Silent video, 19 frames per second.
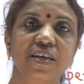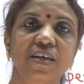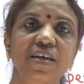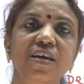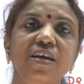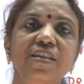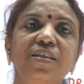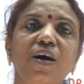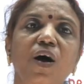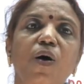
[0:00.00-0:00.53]

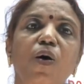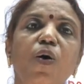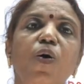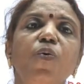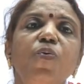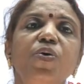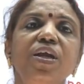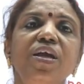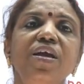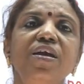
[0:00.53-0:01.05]
here the
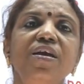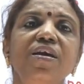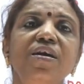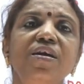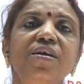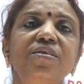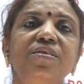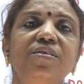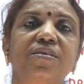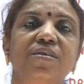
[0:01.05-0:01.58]

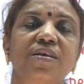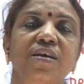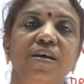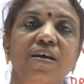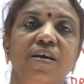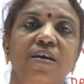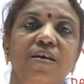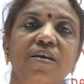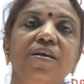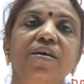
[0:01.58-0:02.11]
ovary is
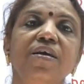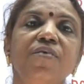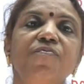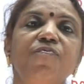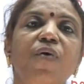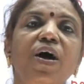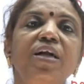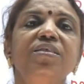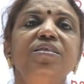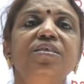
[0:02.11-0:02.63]
here
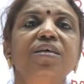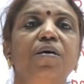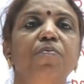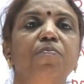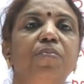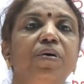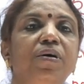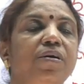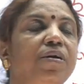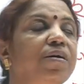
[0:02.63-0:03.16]
one
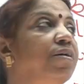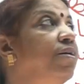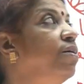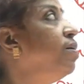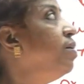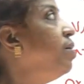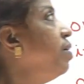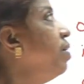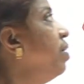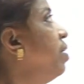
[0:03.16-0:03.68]
chambered.
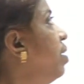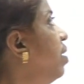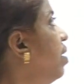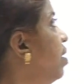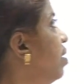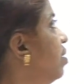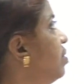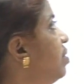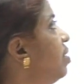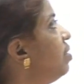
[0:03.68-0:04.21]

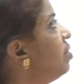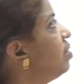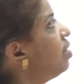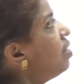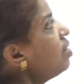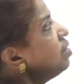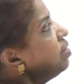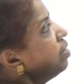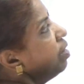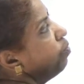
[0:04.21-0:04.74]
See,
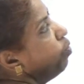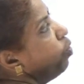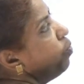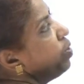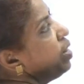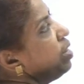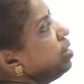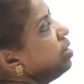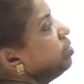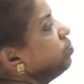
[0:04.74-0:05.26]
here the
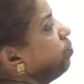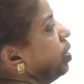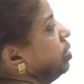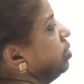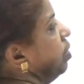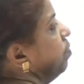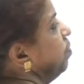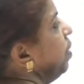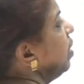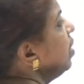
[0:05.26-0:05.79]
ovary is
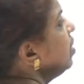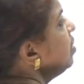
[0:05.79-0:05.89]
one chambered. That